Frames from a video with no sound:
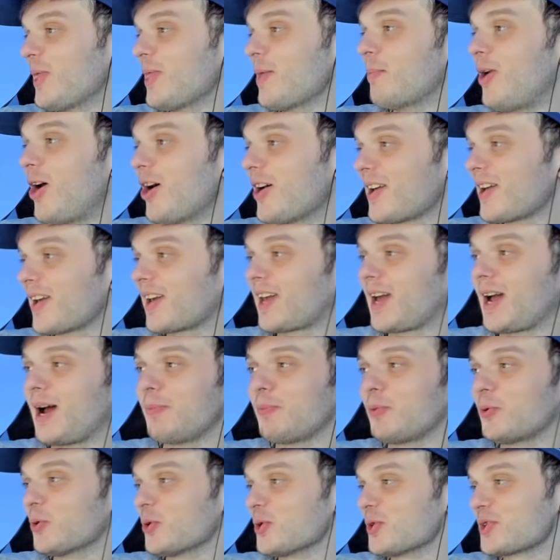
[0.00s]
When the market
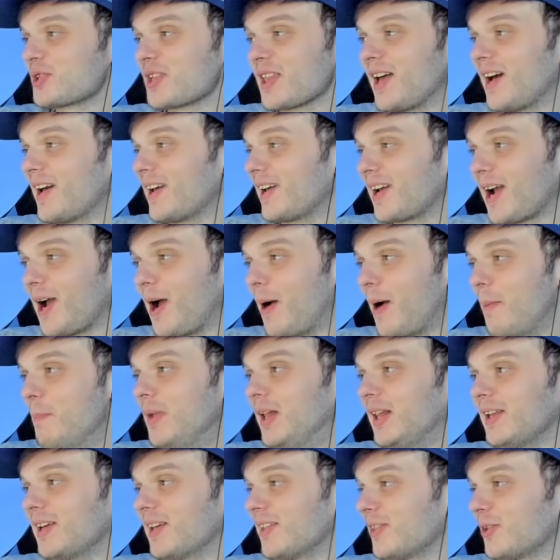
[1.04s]
cap was like a
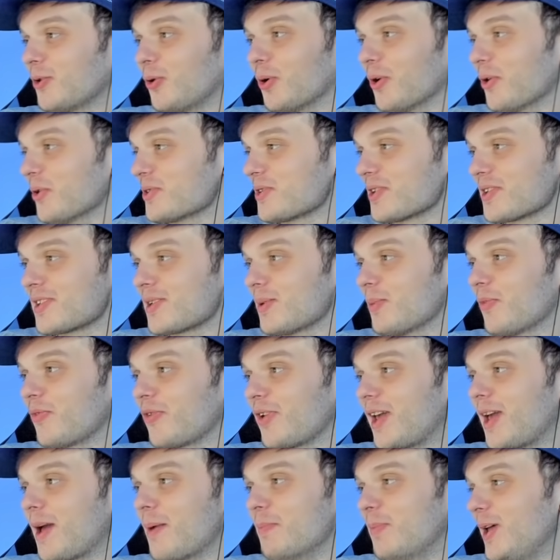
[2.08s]
million dollars or
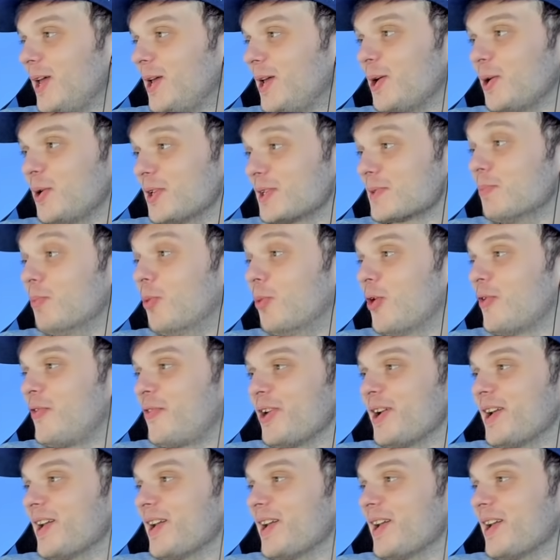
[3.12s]
something, it, it's more than